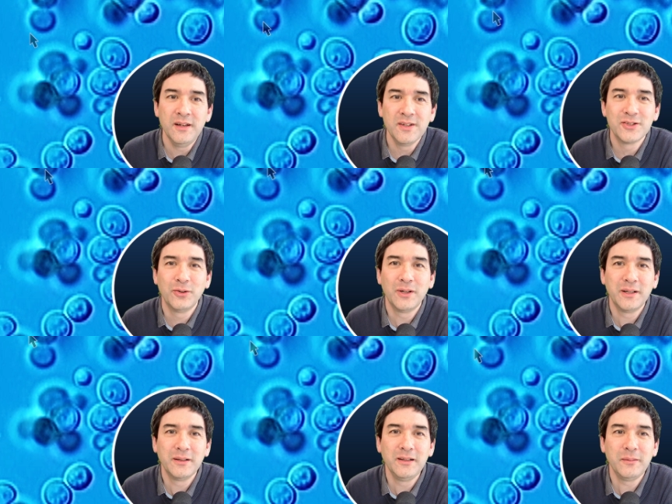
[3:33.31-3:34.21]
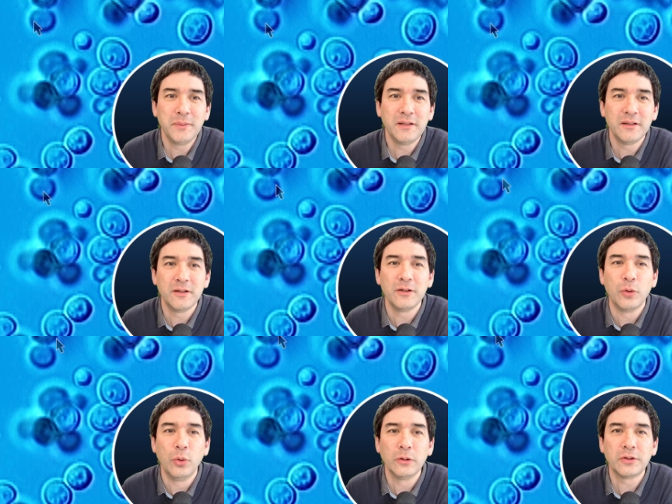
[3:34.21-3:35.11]
So a little bit in, in,
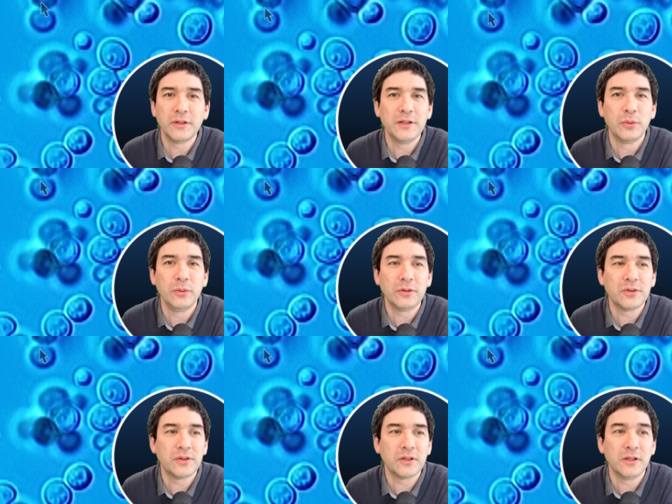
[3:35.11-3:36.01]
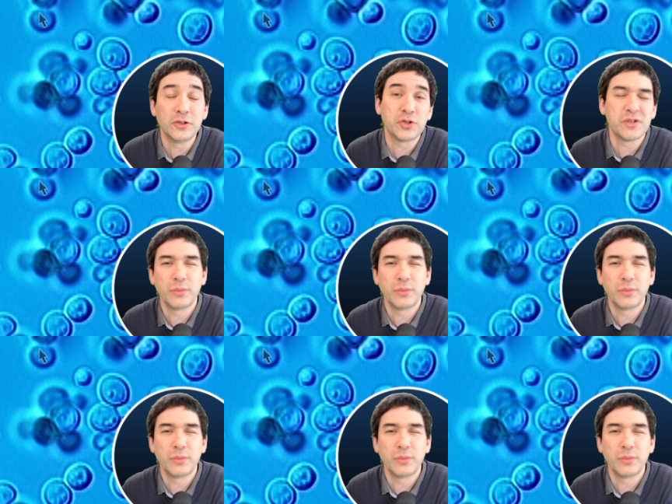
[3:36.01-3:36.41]
older in older cultures,